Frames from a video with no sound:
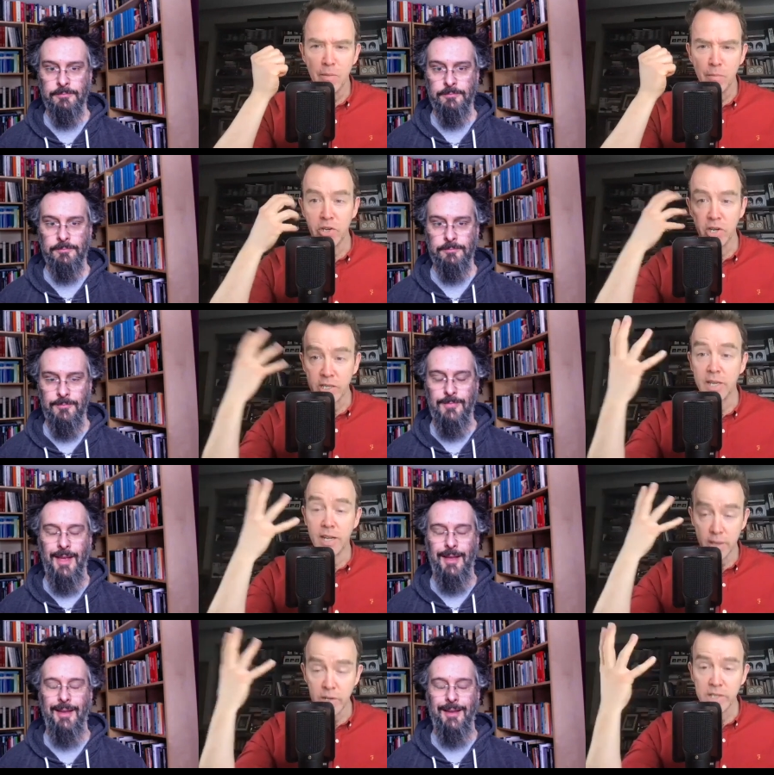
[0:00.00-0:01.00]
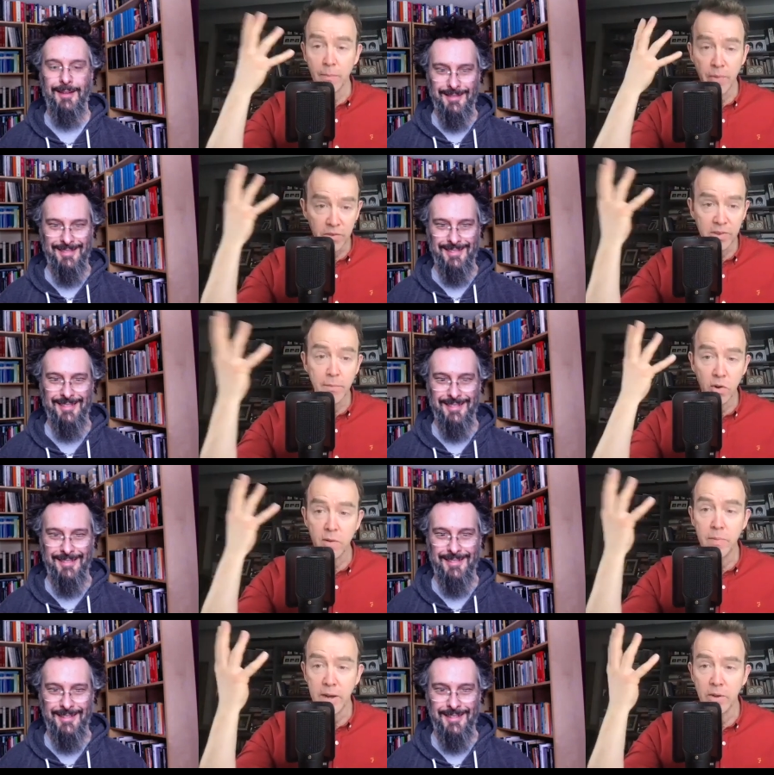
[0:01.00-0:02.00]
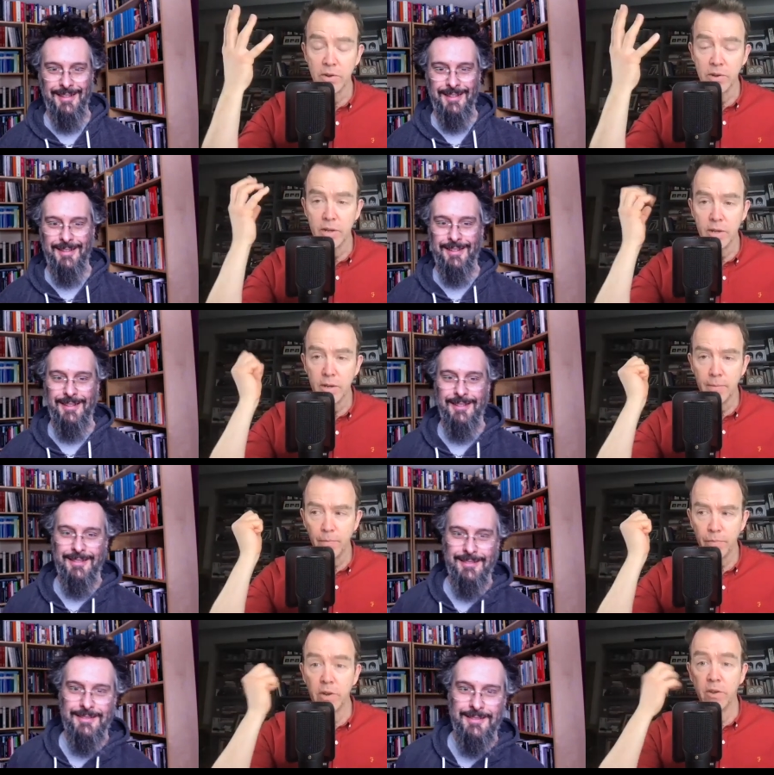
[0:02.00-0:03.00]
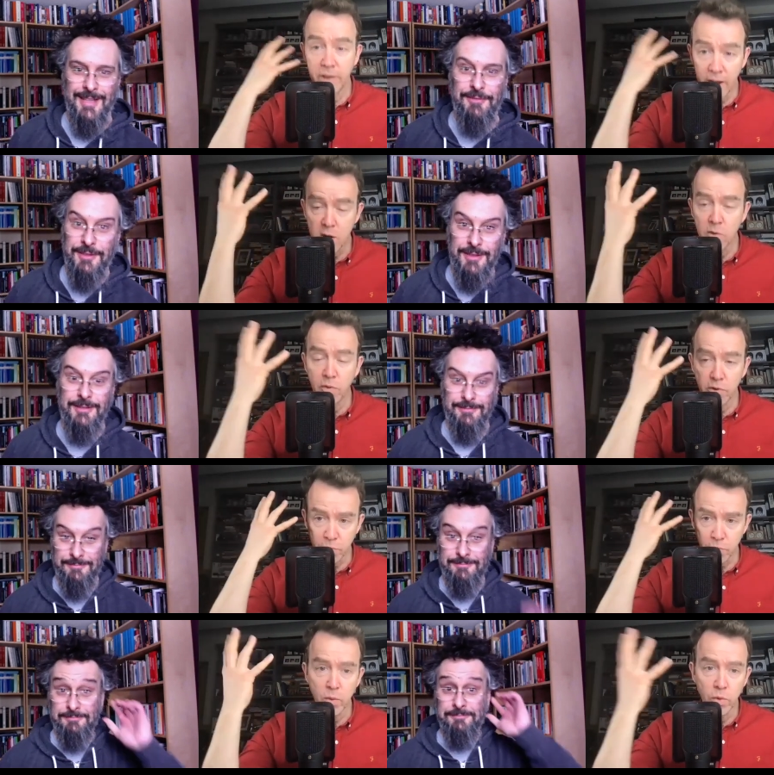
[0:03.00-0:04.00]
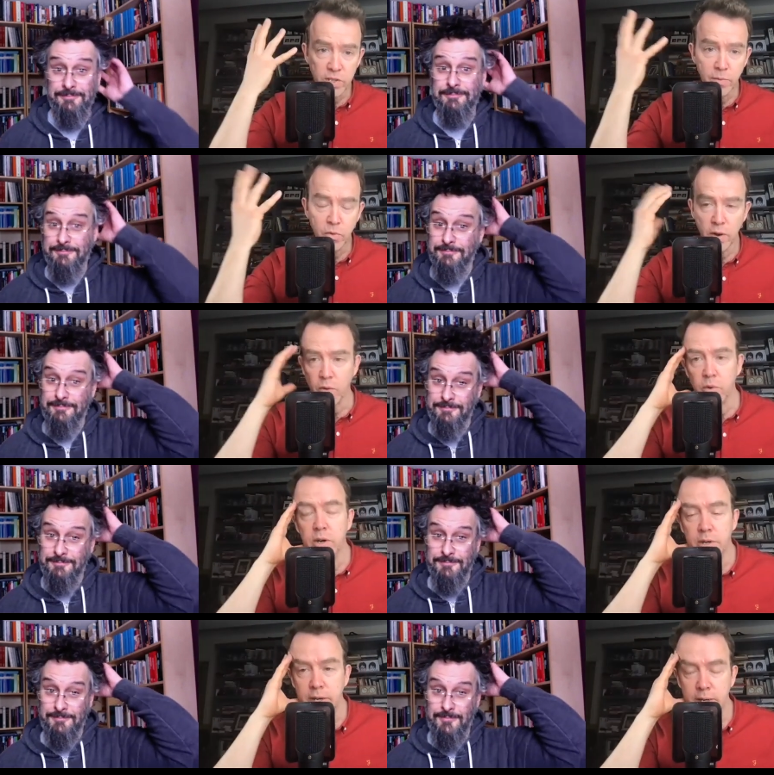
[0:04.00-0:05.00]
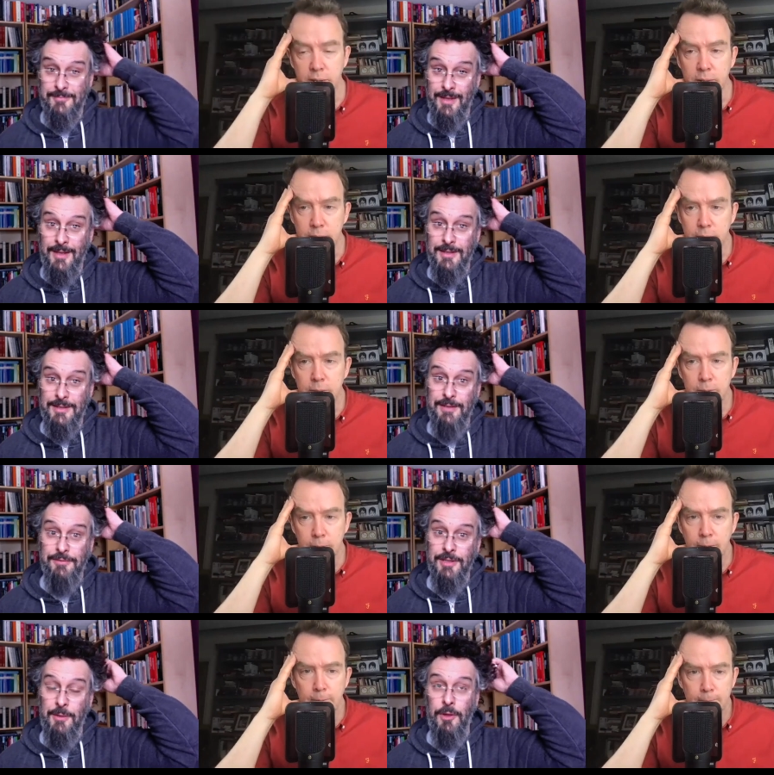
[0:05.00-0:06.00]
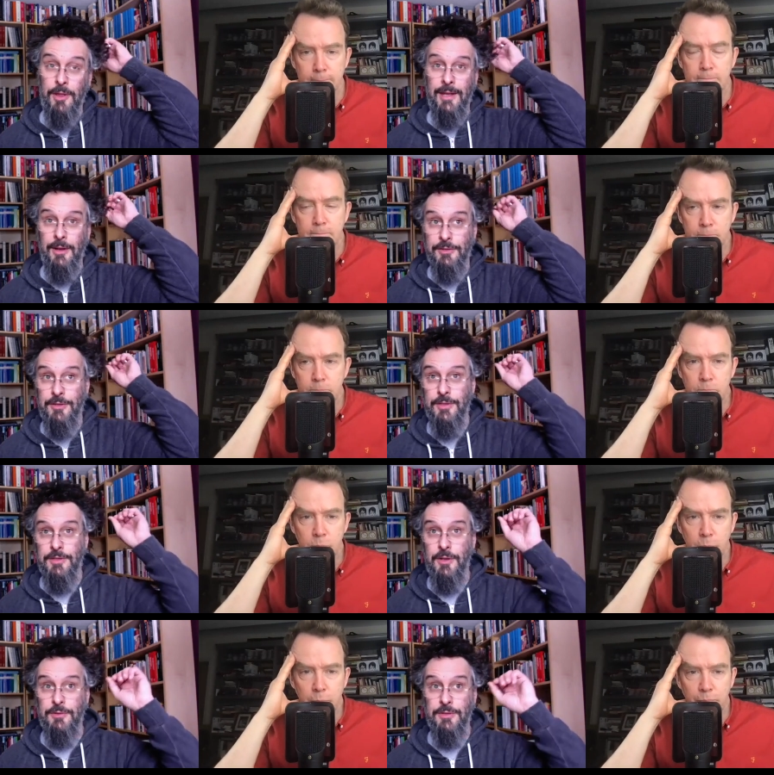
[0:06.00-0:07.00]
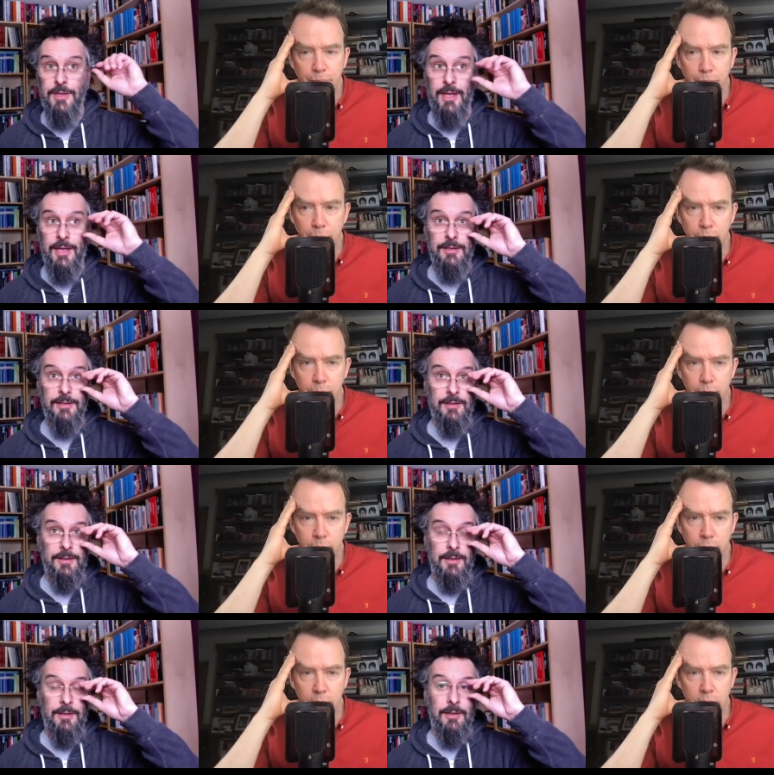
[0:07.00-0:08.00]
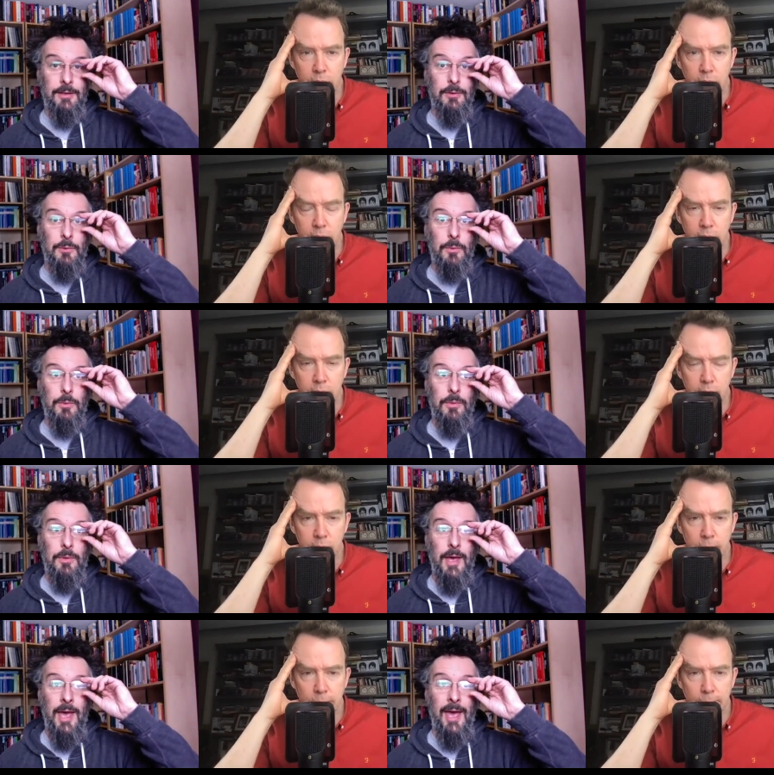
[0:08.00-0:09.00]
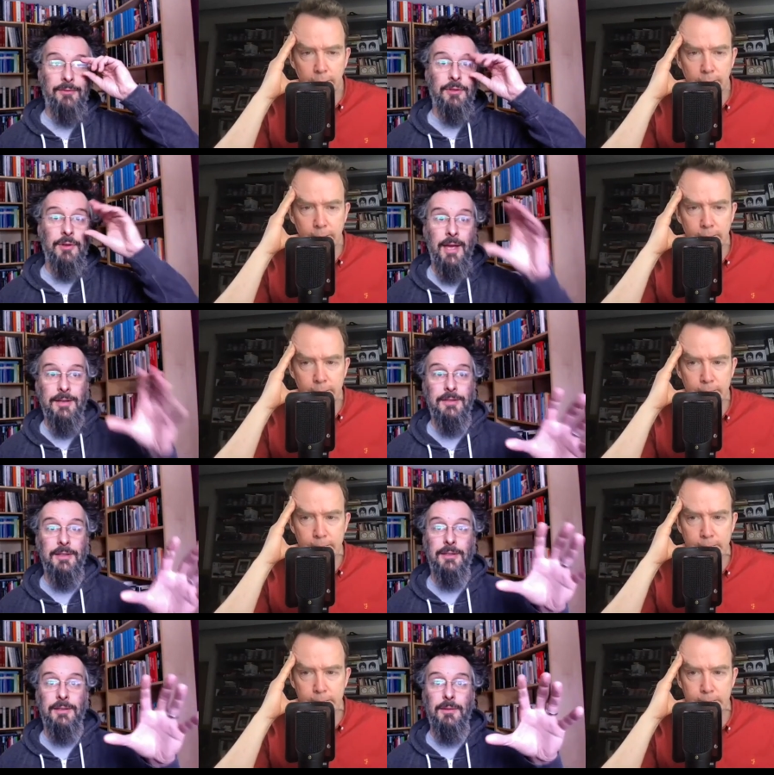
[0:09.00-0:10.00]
Speaker 1: but just that there is something similar about the desire to spread wisdom throughout the world. Yeah.
Speaker 2: Definitely. Well, and also this notion that after exiting the